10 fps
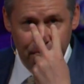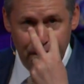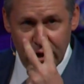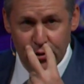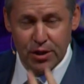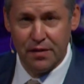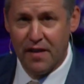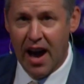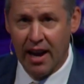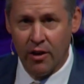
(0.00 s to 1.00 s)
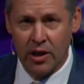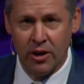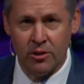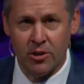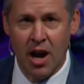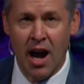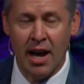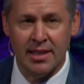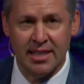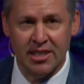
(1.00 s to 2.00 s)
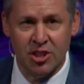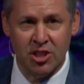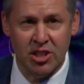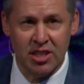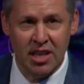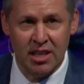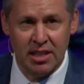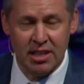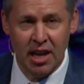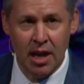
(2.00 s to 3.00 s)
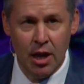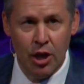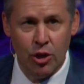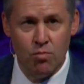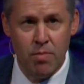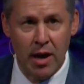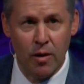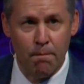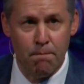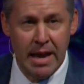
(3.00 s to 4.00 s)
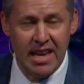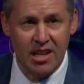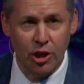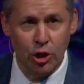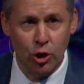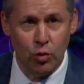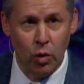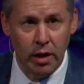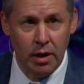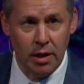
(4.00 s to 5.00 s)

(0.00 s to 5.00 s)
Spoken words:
fierce fire in her eyes, and she says, "You better make it a good one."